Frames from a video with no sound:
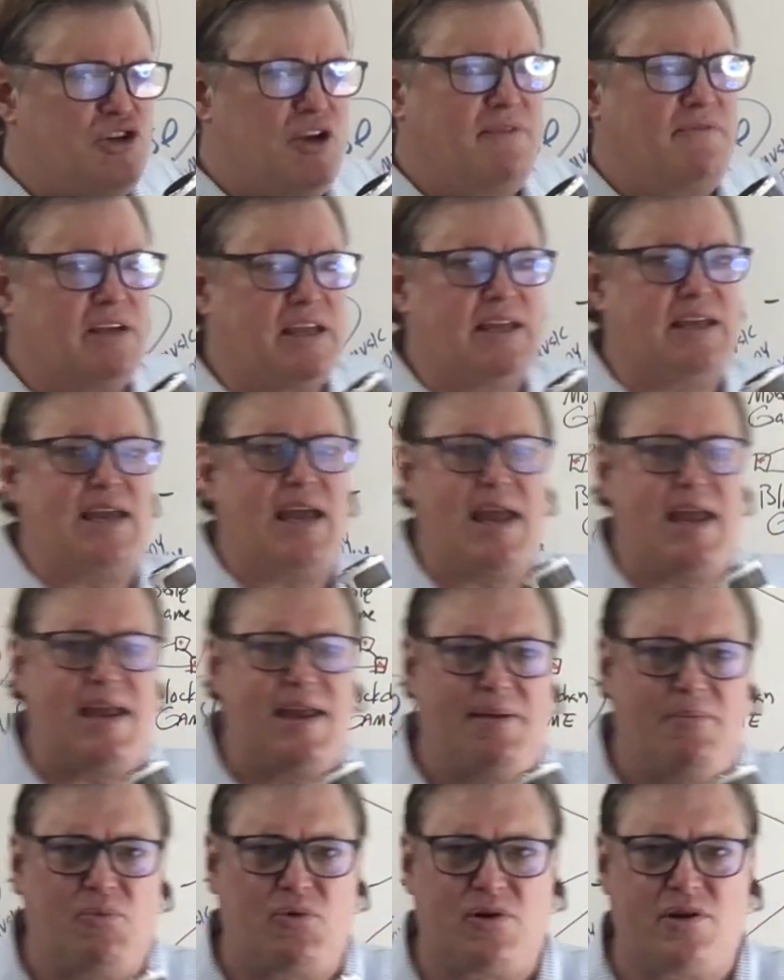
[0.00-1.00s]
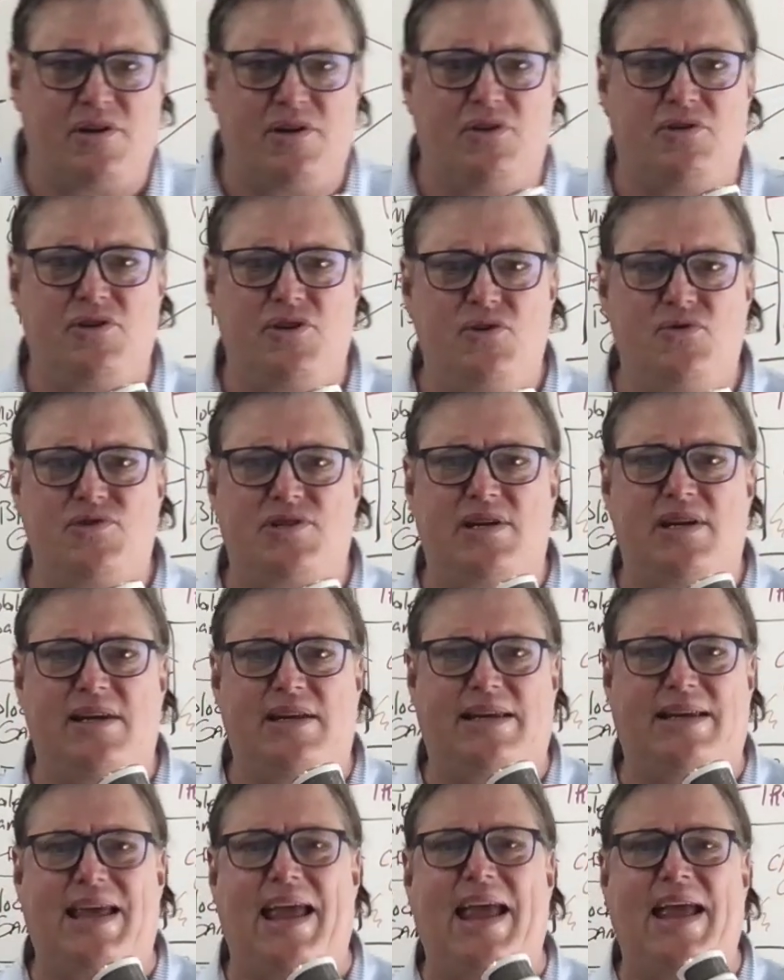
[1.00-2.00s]
you have a game where you're
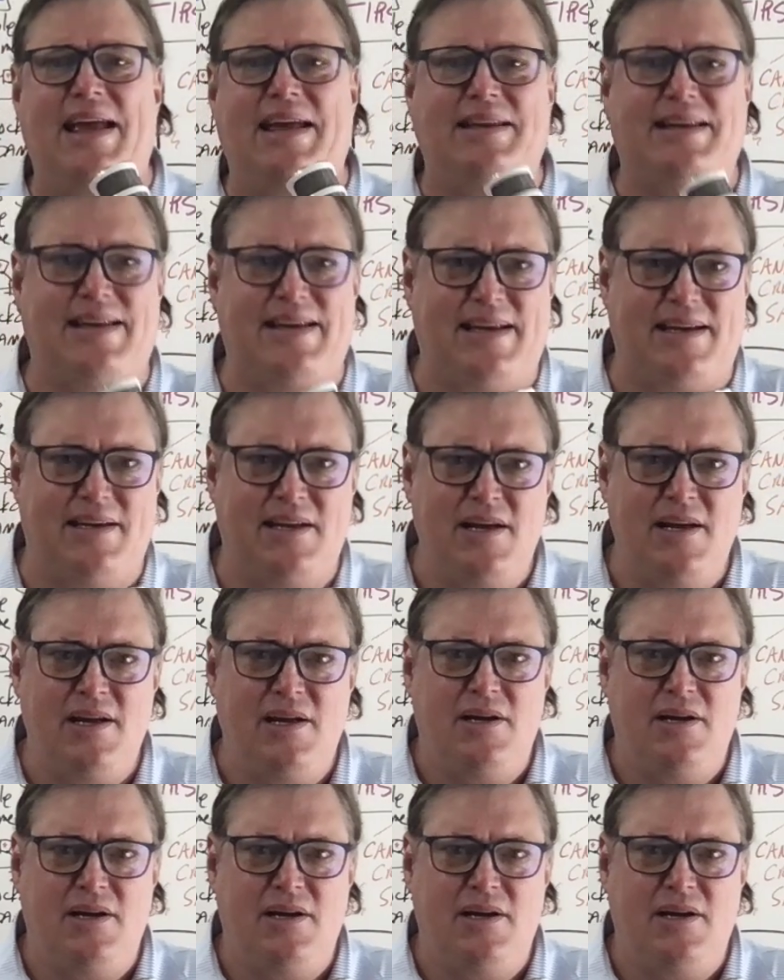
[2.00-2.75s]
using candy